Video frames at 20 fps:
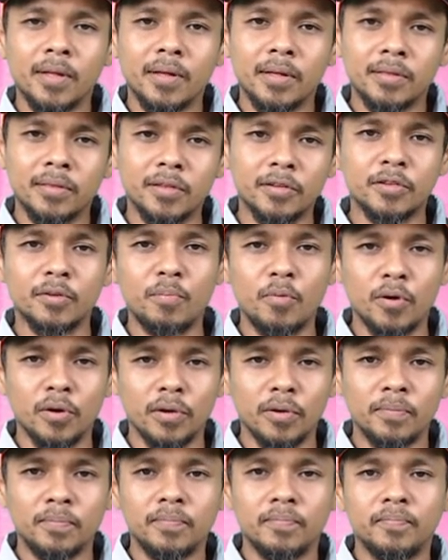tersebut.
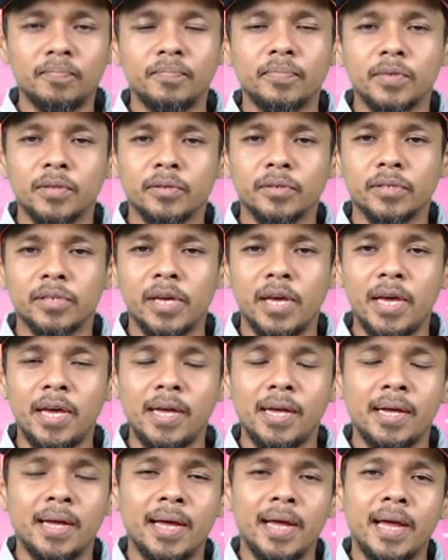
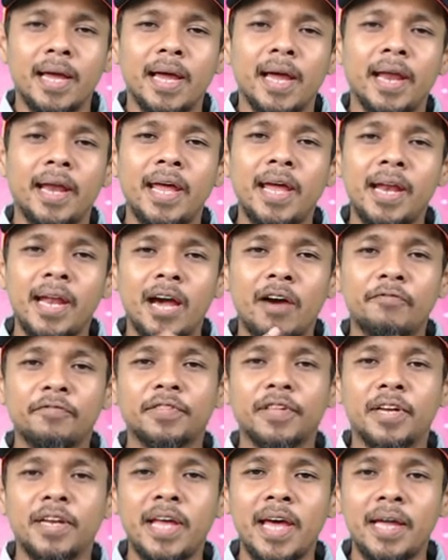Okay. And then,
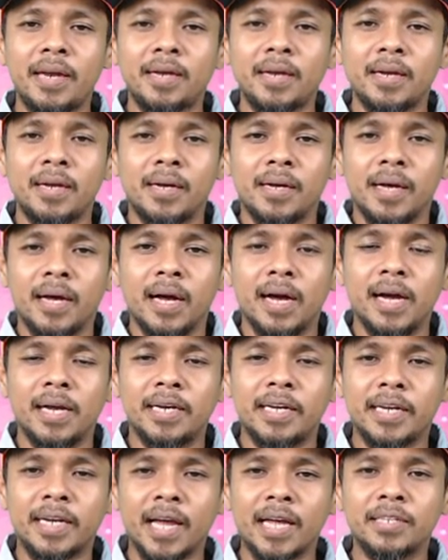after that,
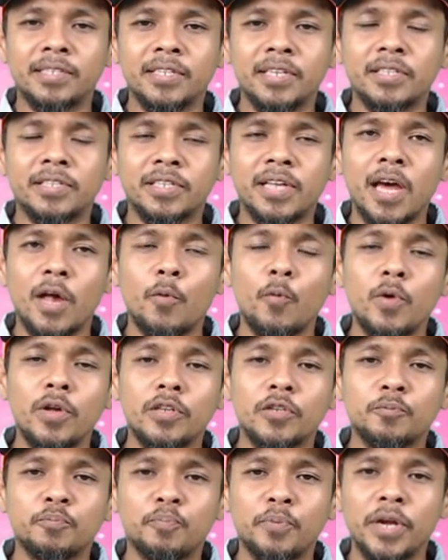the cancer cell
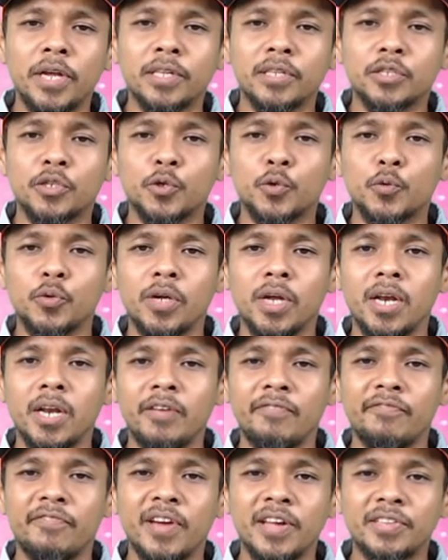will spread through the
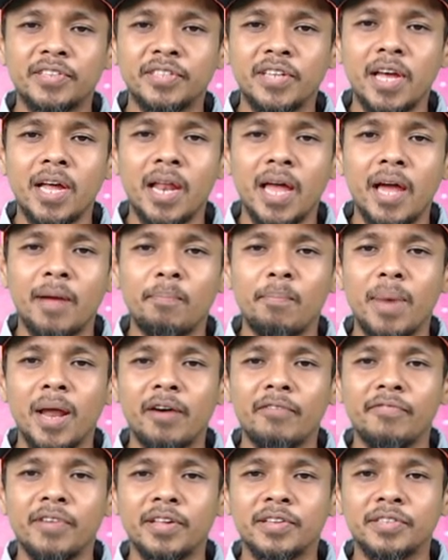lymph vessel and
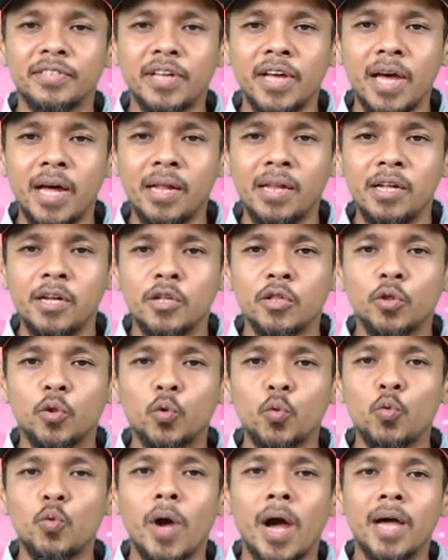blood vessel
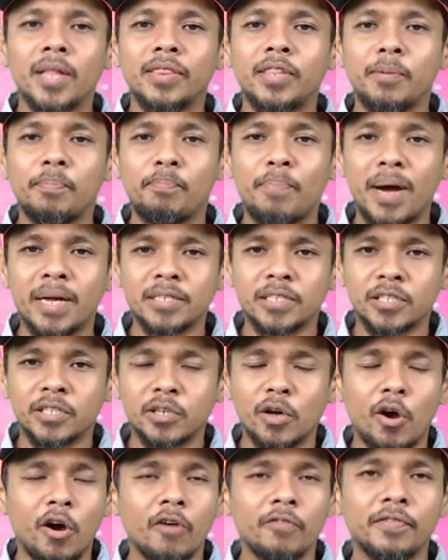to other
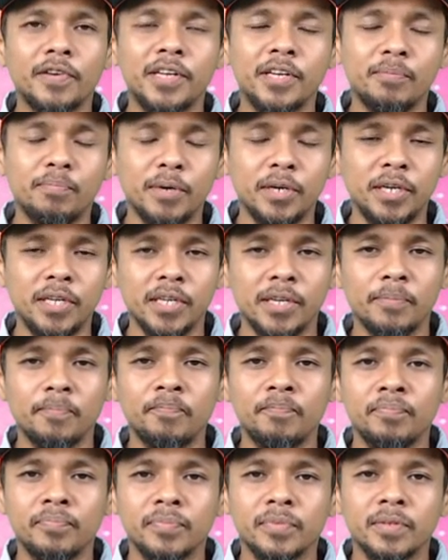parts of the body.
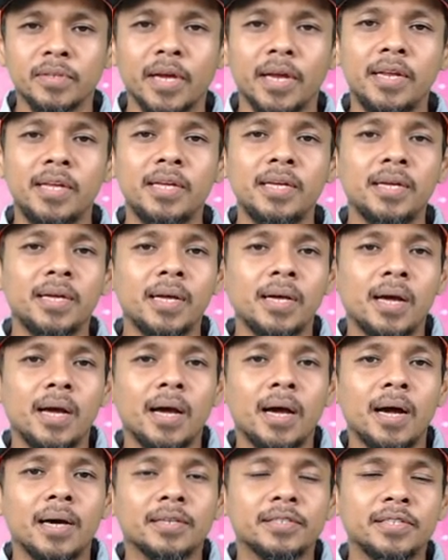Jadi,
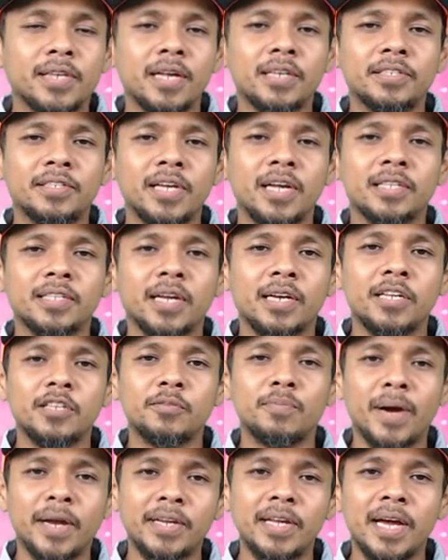sel-sel tadi
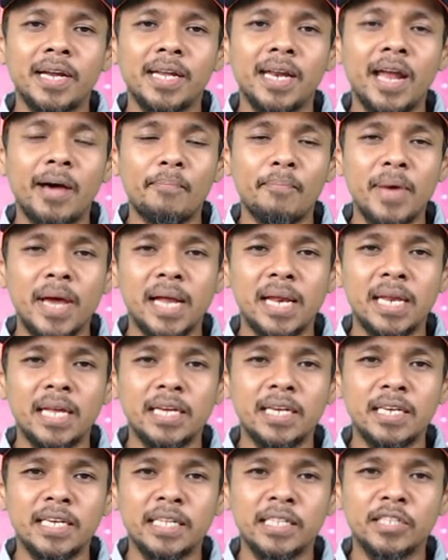sebab dia adalah
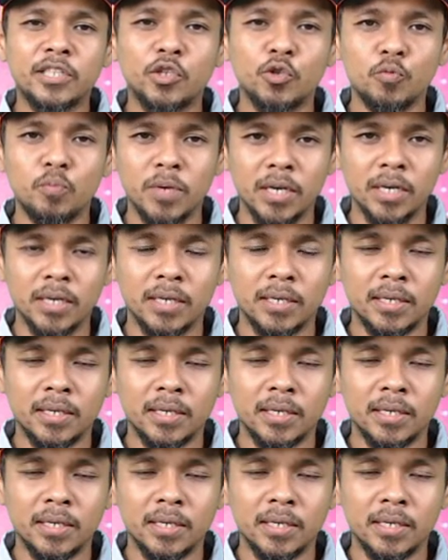malignant tumor.